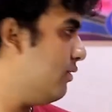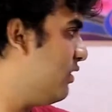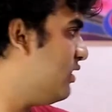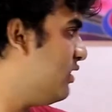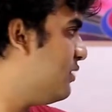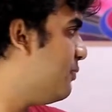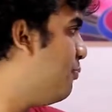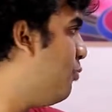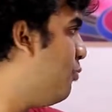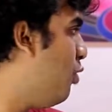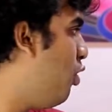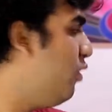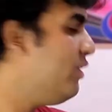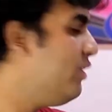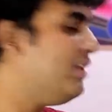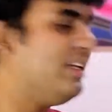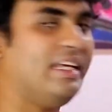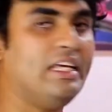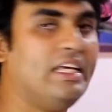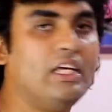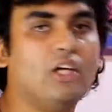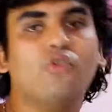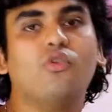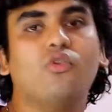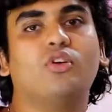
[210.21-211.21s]
these both
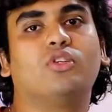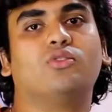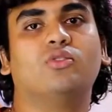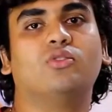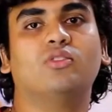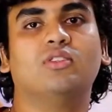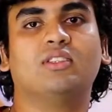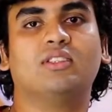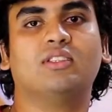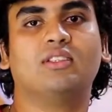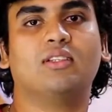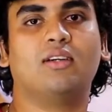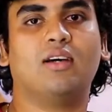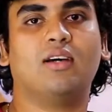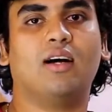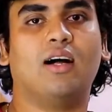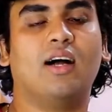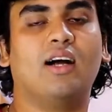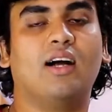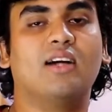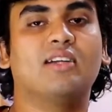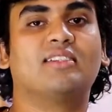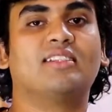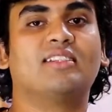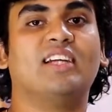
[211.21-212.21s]
equations
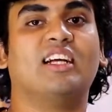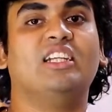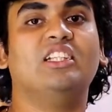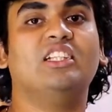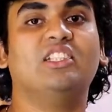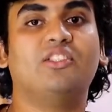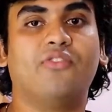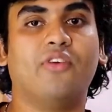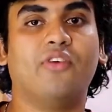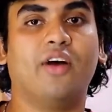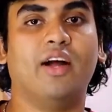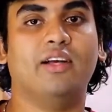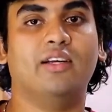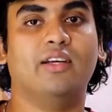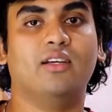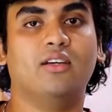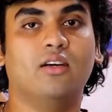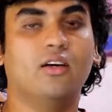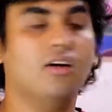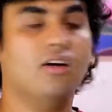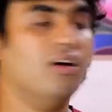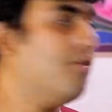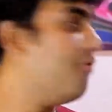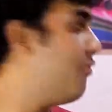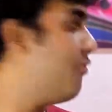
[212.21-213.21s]
are satisfied
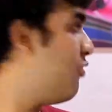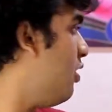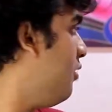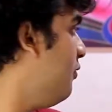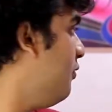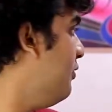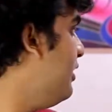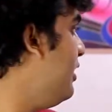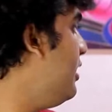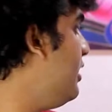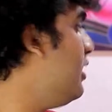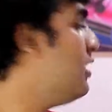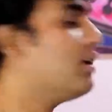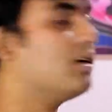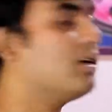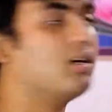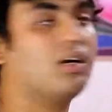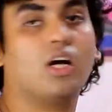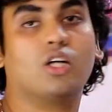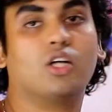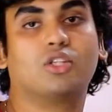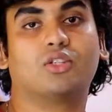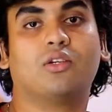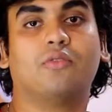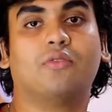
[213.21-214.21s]
from the
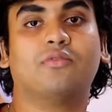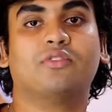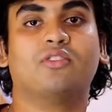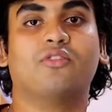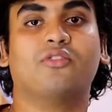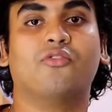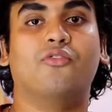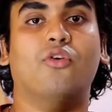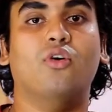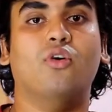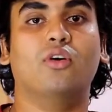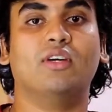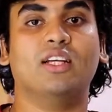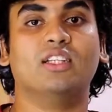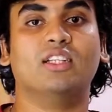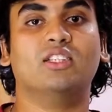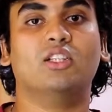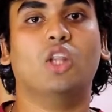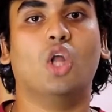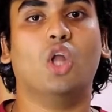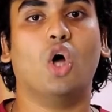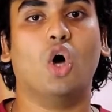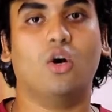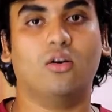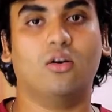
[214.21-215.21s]
Kirchhoff's
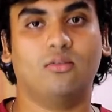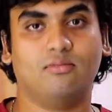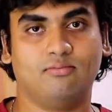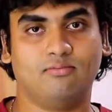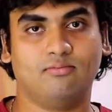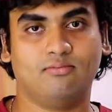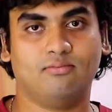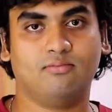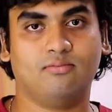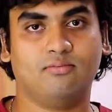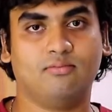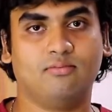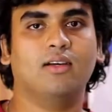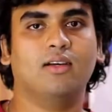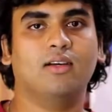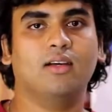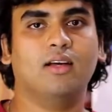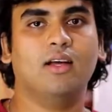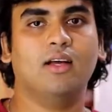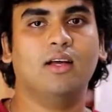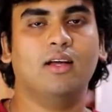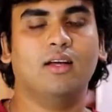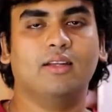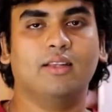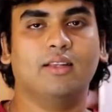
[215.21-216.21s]
voltage law.
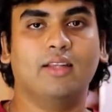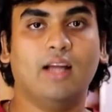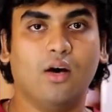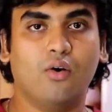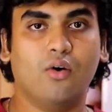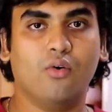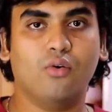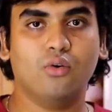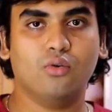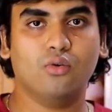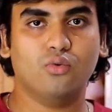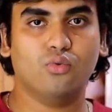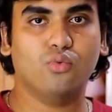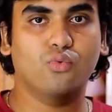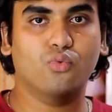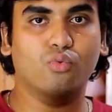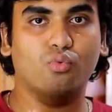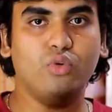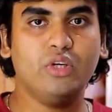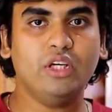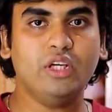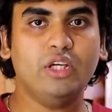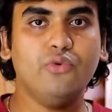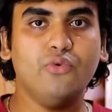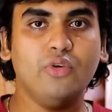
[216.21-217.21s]
Now,
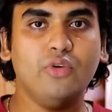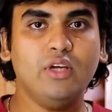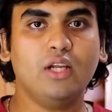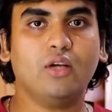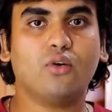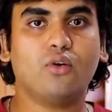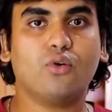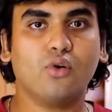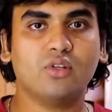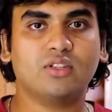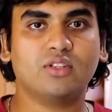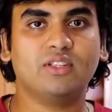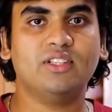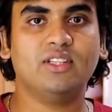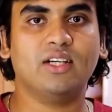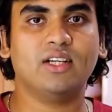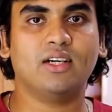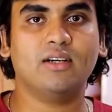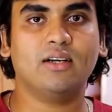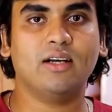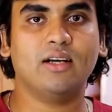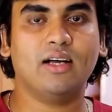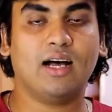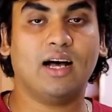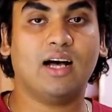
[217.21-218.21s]
we will
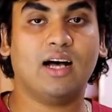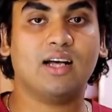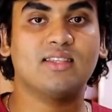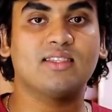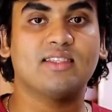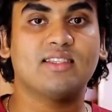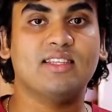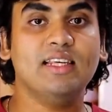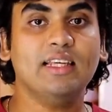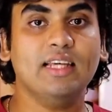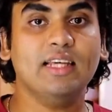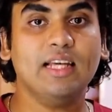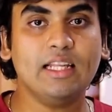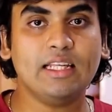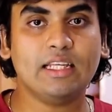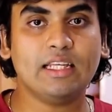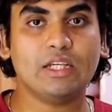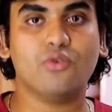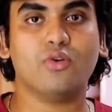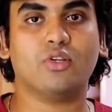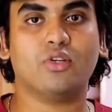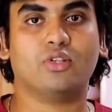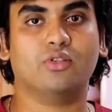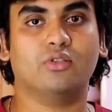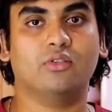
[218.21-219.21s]
consider a single
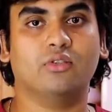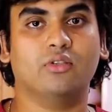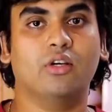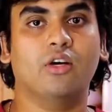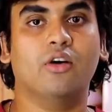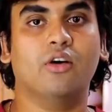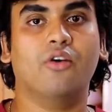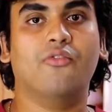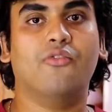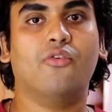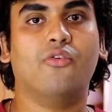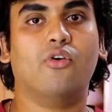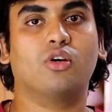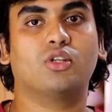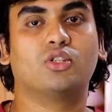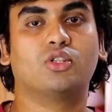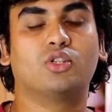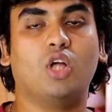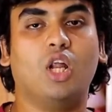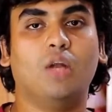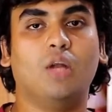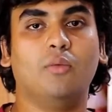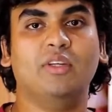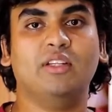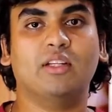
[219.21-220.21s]
equation for
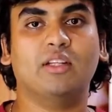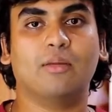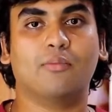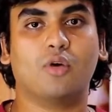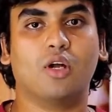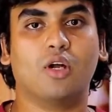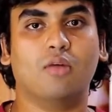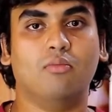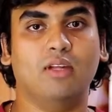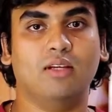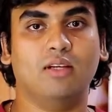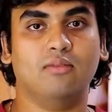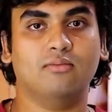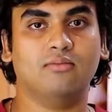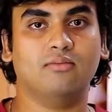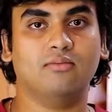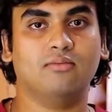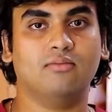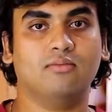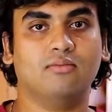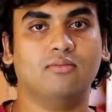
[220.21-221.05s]
solving the problem.